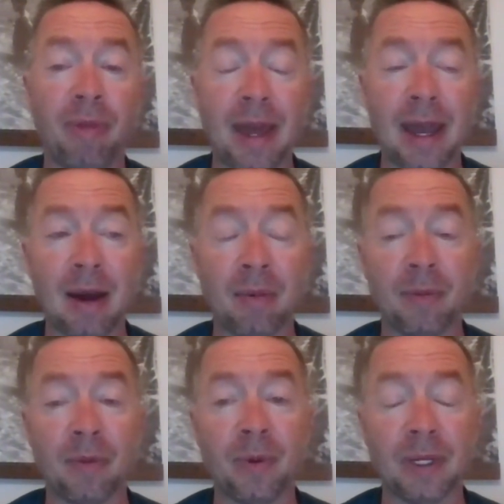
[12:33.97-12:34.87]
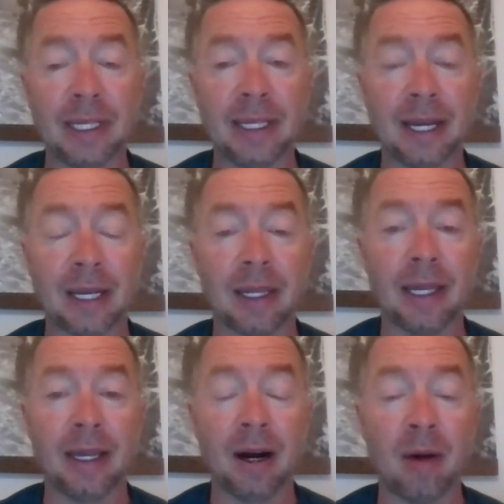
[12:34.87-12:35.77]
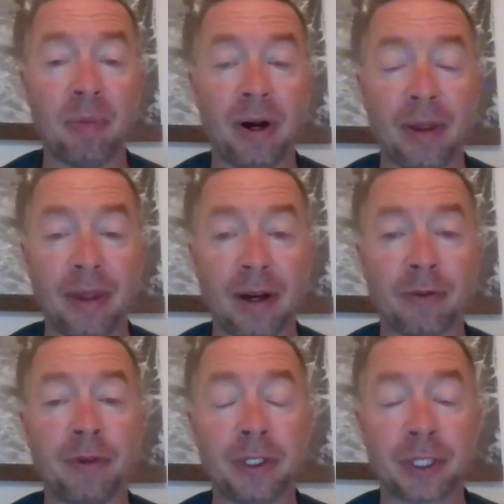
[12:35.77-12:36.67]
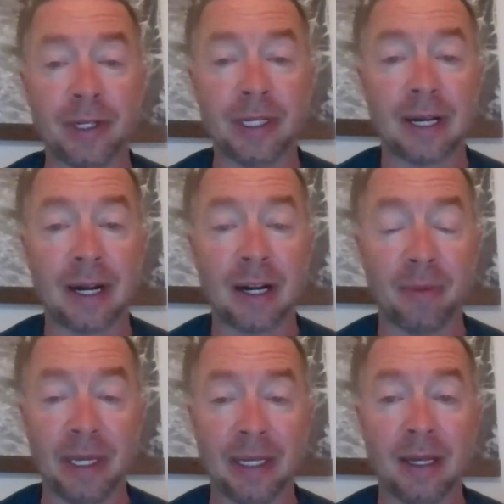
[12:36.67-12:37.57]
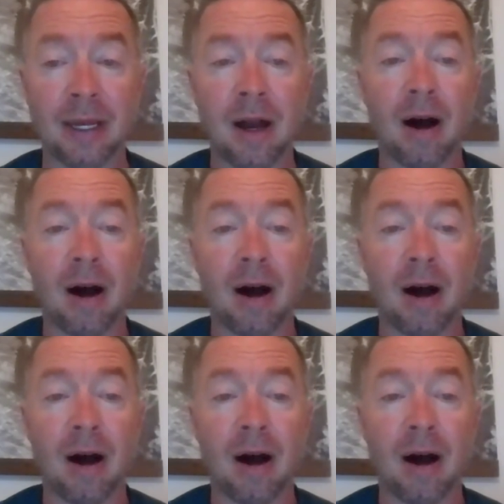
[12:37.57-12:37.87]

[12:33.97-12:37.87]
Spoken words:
them really get a leg up on their future retirement,